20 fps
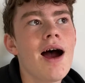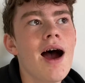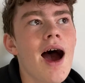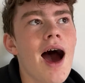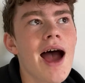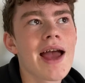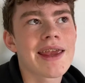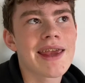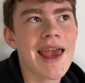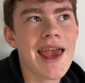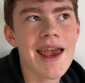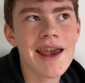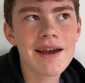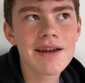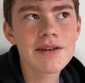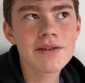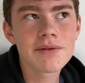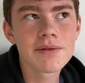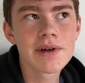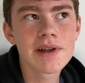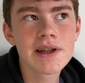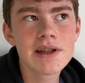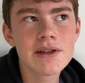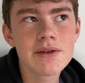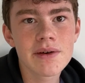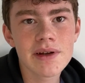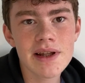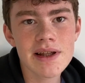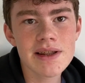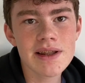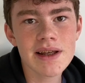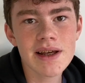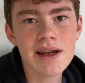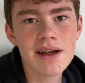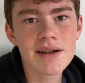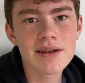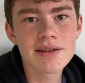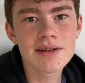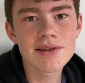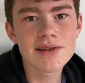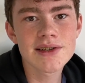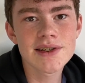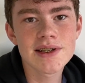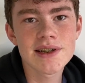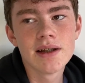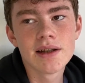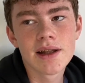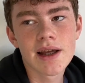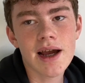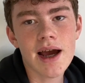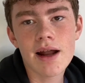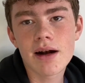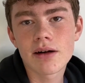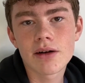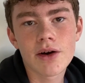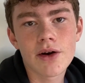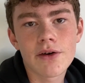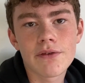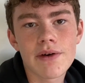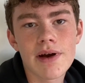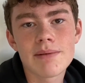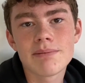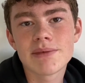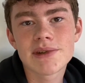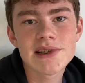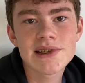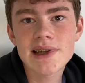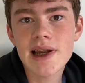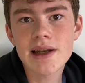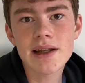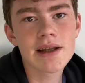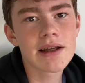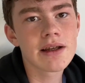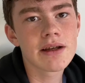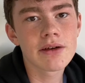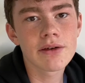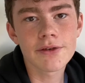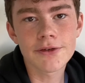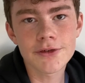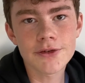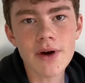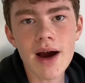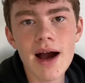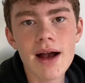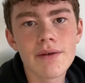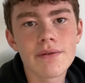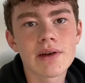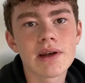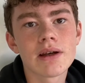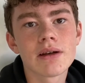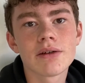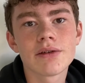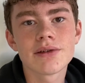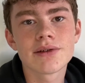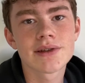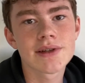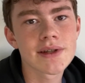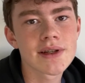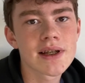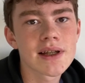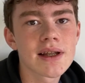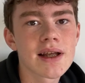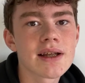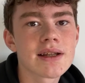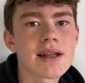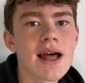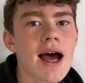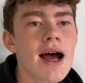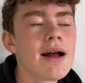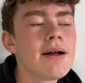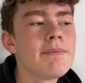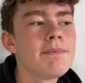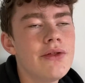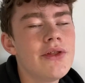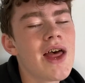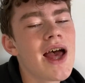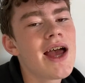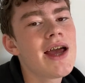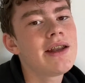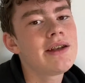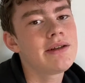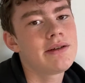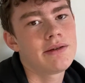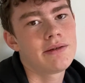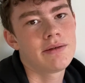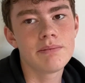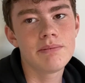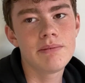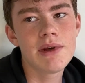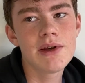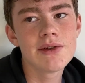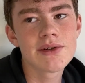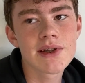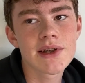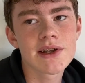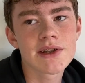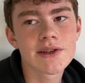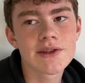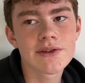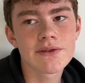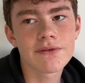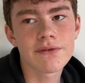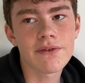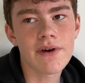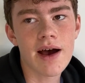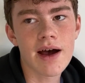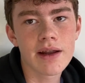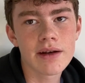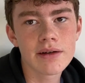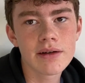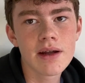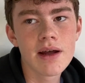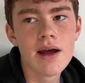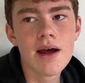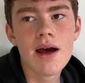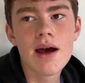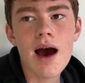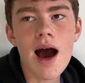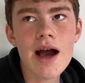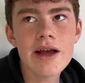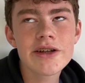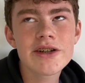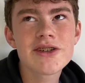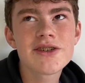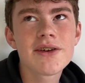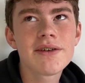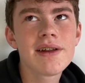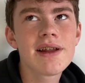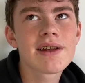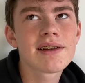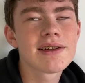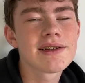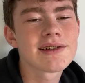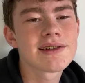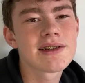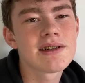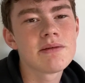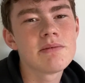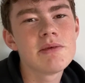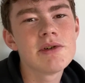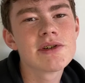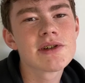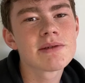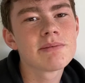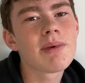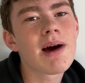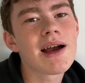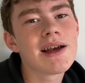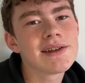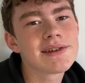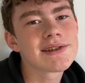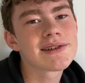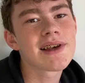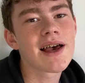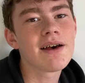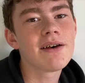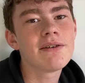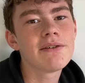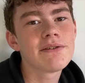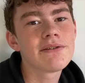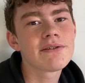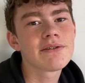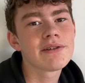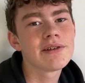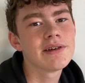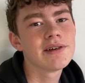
I can't really do anything else, like, I don't know, if I'm studying or driving or something like that, then music is fun. I just don't like listening to music by itself.